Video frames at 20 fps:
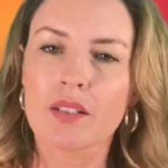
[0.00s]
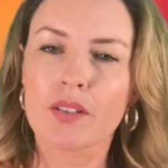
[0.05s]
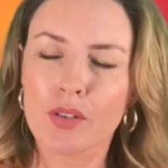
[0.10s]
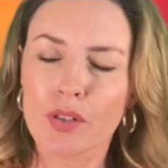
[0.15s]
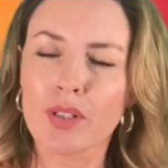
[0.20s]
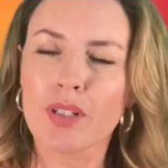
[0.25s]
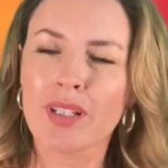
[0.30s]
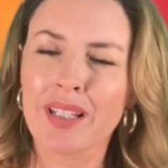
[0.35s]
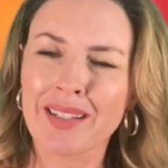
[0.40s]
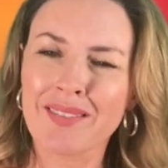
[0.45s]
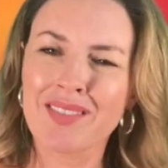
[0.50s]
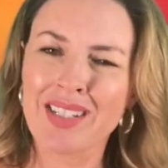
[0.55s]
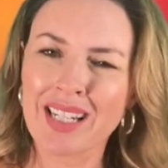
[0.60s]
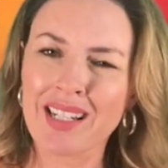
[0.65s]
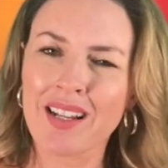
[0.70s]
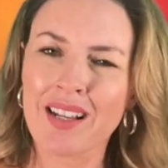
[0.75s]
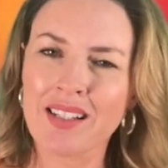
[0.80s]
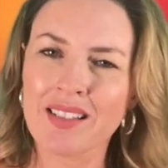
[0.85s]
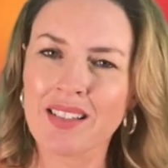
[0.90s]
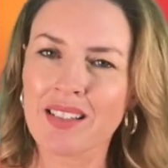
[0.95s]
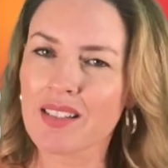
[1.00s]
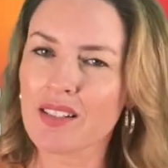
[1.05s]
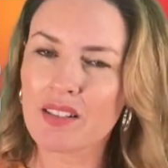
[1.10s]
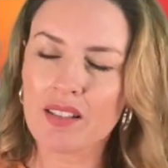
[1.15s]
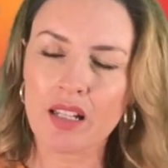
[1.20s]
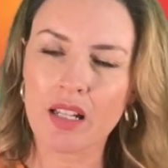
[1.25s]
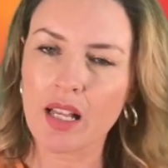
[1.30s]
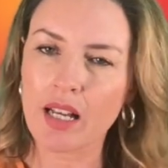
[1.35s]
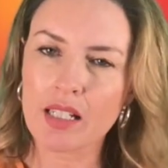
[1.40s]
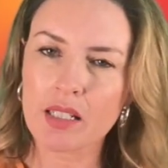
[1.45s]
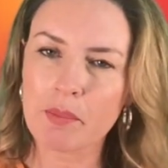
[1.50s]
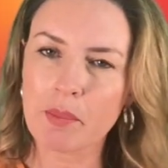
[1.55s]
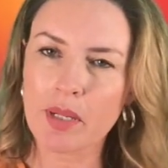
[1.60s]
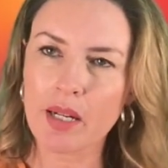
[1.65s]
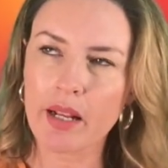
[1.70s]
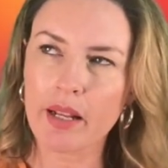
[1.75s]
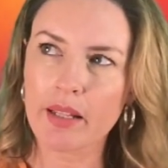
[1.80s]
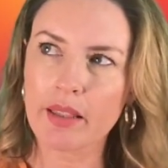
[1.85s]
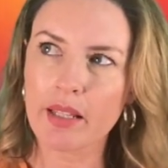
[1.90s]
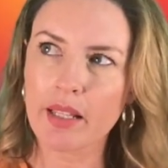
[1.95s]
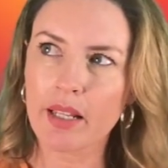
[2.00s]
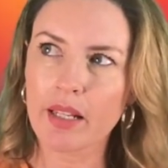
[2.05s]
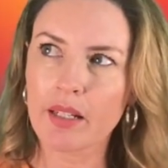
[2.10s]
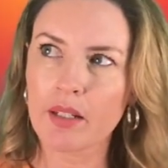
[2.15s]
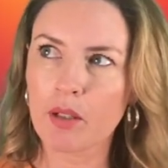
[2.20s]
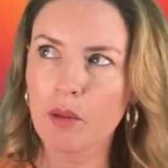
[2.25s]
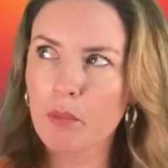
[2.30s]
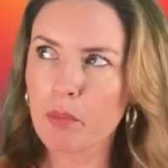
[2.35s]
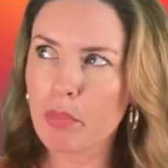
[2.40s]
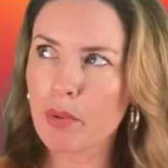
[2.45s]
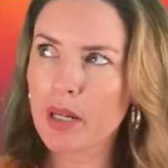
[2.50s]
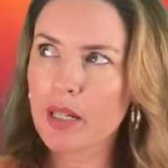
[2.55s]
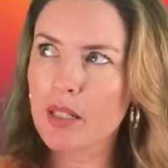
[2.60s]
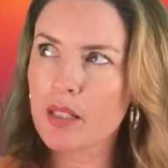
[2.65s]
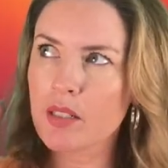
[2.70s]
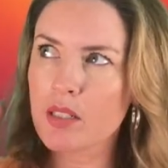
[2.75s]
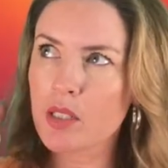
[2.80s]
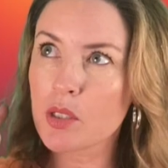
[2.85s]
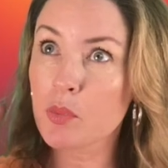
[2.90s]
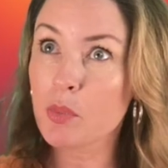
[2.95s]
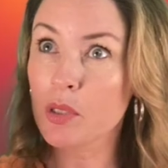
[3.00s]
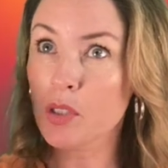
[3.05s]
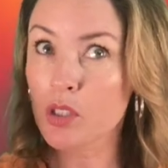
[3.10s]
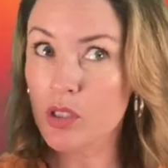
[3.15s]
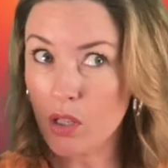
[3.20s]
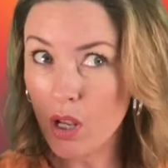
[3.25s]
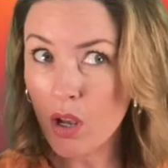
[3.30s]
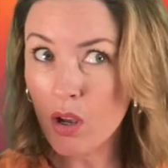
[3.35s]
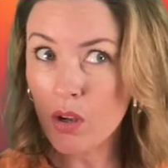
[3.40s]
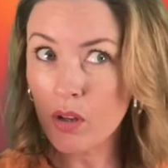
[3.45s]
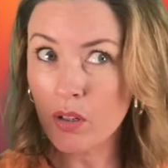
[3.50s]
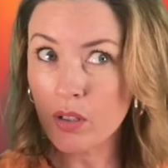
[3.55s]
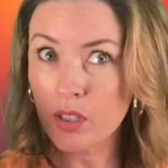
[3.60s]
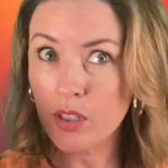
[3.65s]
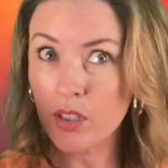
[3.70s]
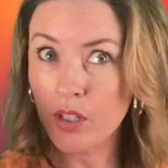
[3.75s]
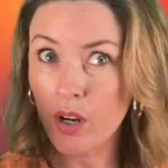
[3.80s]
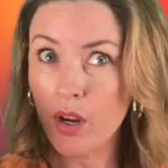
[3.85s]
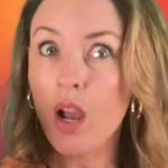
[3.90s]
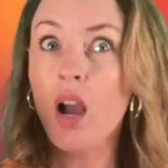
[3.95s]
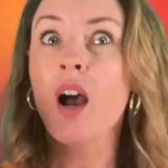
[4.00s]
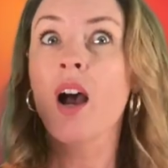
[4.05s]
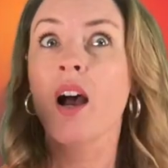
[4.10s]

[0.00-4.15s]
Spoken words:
Do you leave deadlines until the last minute and then your brain switches on and you go,